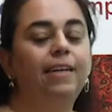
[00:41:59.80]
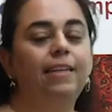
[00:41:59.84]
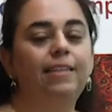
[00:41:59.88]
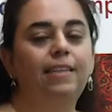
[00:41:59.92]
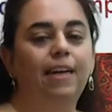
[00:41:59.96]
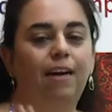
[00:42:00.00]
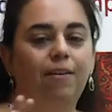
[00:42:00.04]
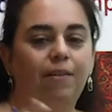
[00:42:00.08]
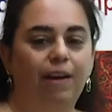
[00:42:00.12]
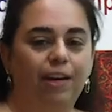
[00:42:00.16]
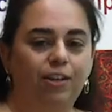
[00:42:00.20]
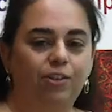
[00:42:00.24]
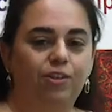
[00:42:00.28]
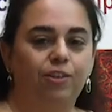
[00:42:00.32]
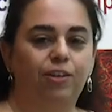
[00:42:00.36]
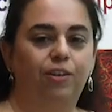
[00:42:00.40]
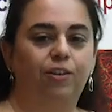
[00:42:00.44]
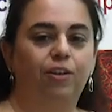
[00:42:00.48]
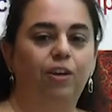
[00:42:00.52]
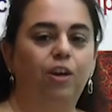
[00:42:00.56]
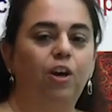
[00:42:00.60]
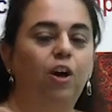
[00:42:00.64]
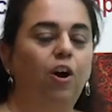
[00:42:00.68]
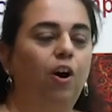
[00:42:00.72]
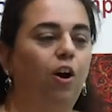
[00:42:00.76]

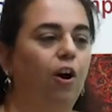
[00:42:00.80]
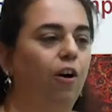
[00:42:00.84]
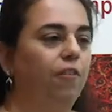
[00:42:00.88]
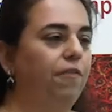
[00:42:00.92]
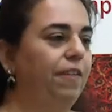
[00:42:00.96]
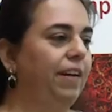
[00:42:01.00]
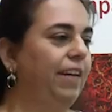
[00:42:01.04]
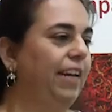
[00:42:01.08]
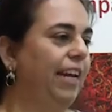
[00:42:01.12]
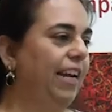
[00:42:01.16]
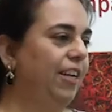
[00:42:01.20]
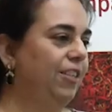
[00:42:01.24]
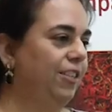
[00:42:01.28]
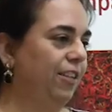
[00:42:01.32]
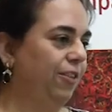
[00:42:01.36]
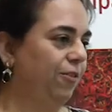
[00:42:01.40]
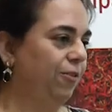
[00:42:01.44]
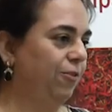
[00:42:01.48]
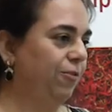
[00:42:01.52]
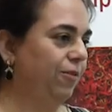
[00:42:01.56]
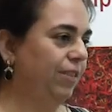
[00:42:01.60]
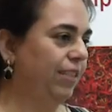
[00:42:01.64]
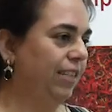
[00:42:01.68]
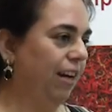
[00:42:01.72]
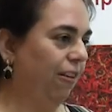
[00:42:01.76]
direction of engaging
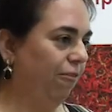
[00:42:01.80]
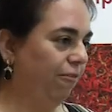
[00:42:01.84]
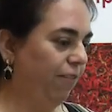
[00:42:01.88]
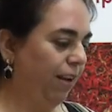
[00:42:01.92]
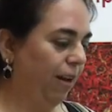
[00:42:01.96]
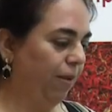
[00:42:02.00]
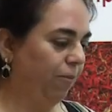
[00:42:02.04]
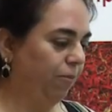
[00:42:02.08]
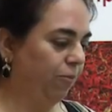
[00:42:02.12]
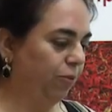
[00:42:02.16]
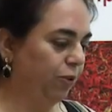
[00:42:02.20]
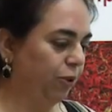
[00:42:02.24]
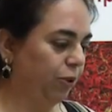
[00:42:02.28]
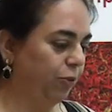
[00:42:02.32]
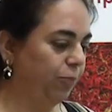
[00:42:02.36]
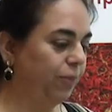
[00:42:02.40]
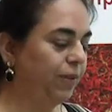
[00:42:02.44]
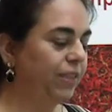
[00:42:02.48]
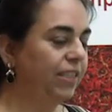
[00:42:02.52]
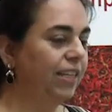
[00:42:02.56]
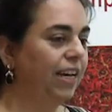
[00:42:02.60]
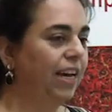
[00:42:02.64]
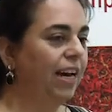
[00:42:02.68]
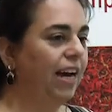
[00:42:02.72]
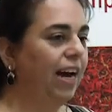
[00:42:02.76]
through self-help
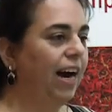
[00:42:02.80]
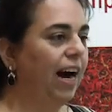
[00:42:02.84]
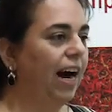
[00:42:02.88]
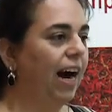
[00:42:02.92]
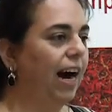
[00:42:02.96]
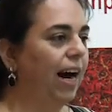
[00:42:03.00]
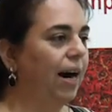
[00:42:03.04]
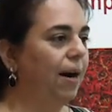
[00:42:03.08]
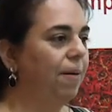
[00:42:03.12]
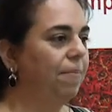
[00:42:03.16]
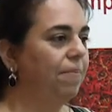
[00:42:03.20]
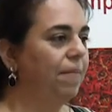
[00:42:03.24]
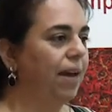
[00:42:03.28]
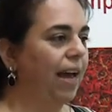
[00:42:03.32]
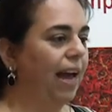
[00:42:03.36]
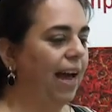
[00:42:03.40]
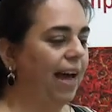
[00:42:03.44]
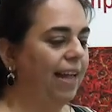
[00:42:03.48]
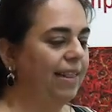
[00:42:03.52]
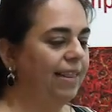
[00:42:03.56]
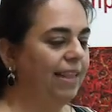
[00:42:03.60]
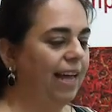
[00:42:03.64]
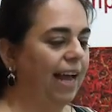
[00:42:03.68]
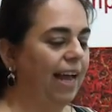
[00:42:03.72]
groups. And